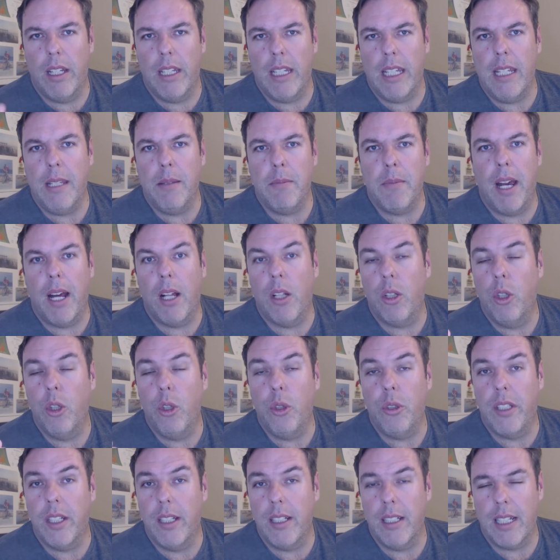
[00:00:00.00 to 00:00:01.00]
an email
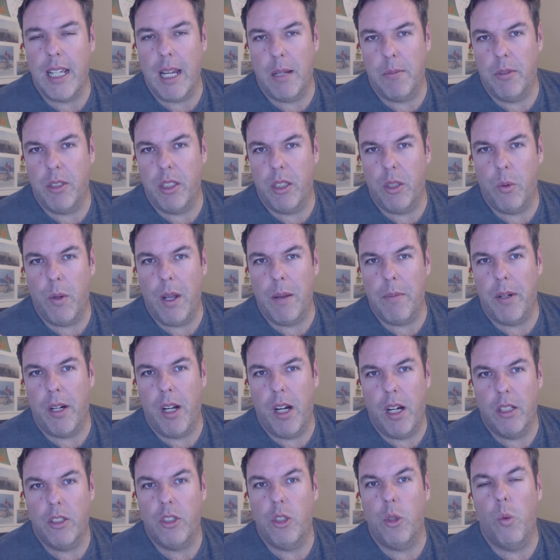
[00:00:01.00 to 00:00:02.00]
who didn't come to the
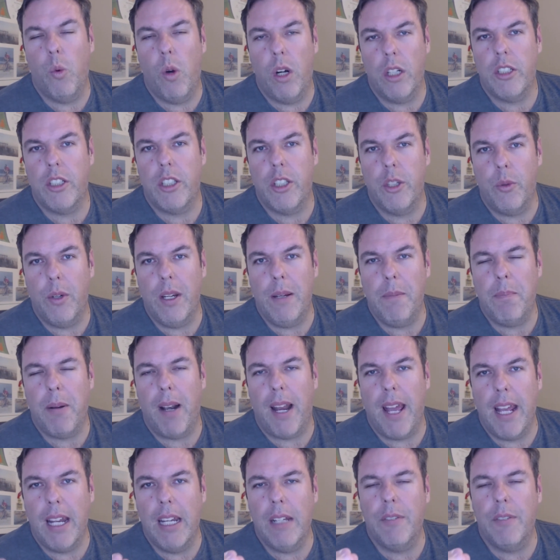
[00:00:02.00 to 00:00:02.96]
webinar to watch the replay,